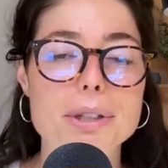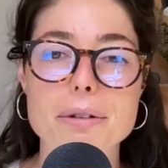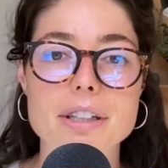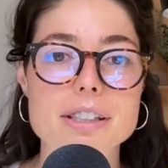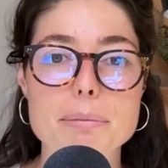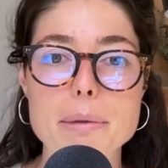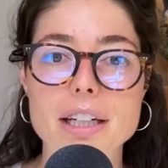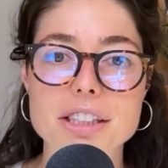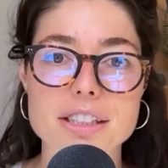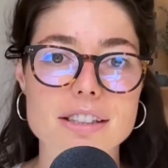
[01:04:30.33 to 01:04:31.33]
to our
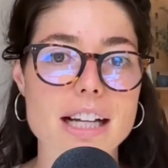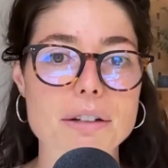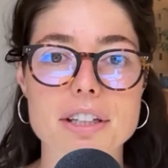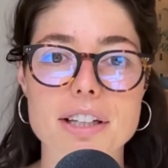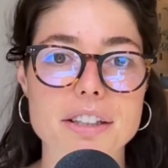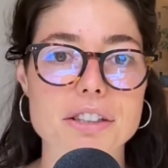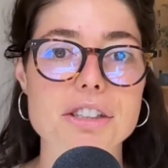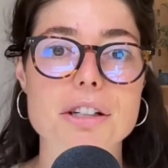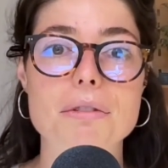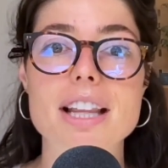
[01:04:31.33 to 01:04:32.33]
subconscious is out to lunch.
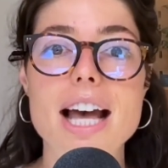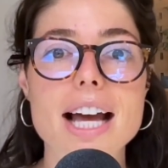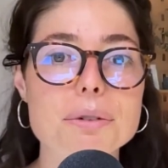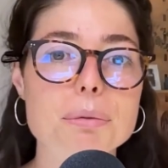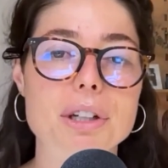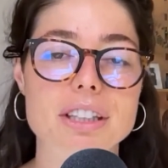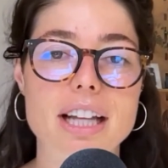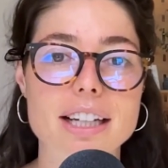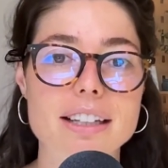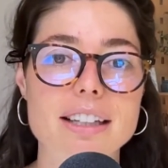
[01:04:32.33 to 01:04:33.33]
So then we're
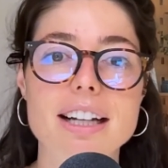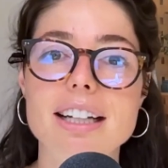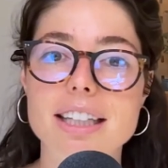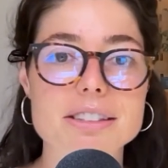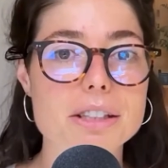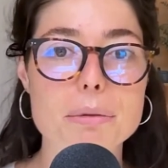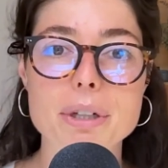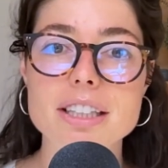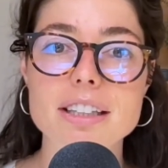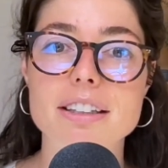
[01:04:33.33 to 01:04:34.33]
like, let's go
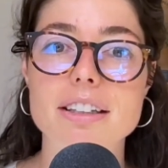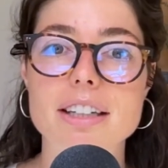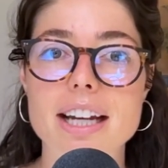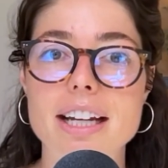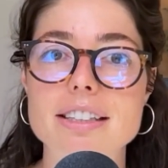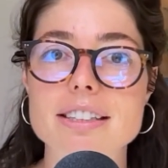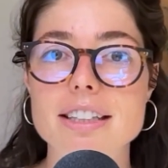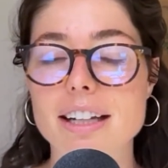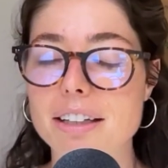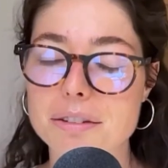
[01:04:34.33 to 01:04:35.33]
in here and
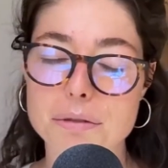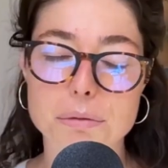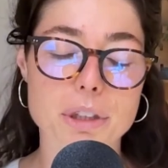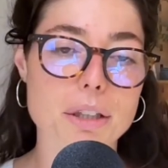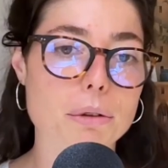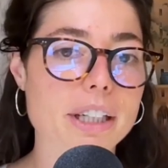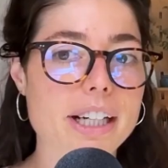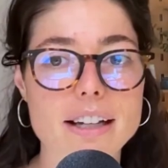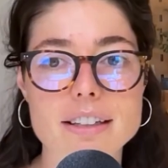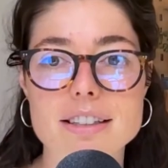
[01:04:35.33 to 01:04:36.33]

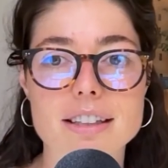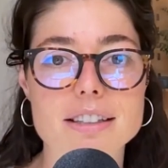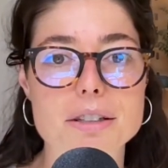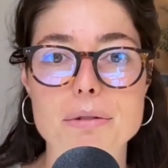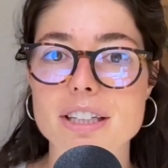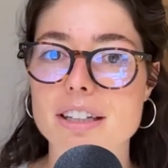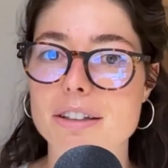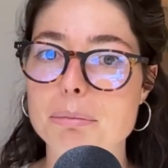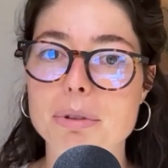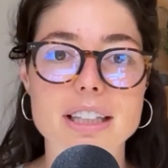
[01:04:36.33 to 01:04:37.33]
reorient. Let's go in here
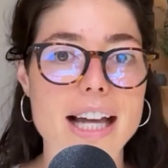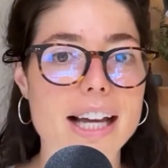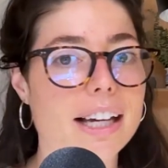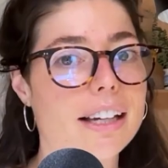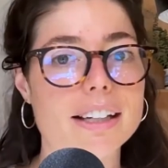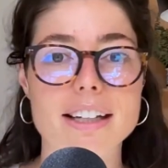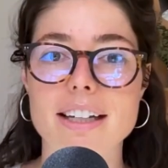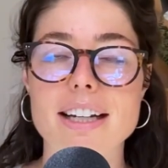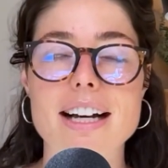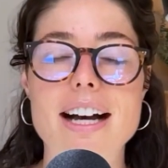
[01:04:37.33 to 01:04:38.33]
and play.
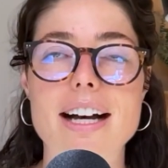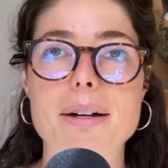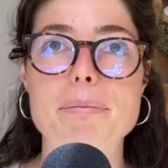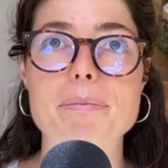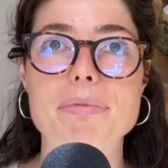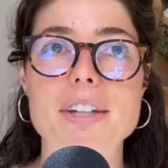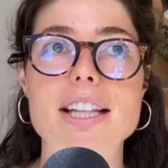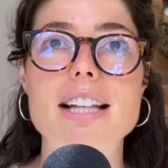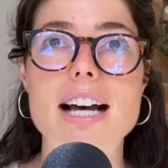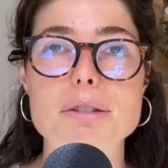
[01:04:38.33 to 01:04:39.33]
And
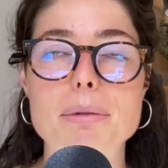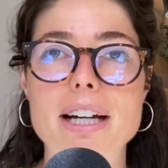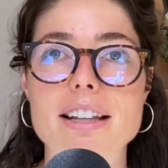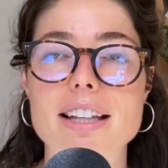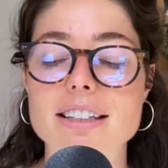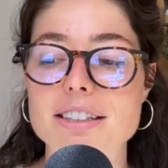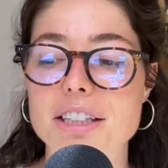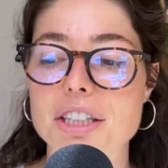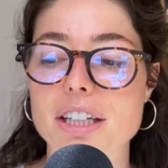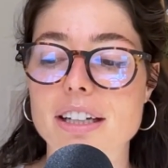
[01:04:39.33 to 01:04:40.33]
that's why I think
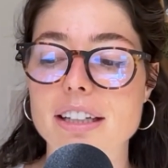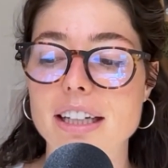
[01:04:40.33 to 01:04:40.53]
such a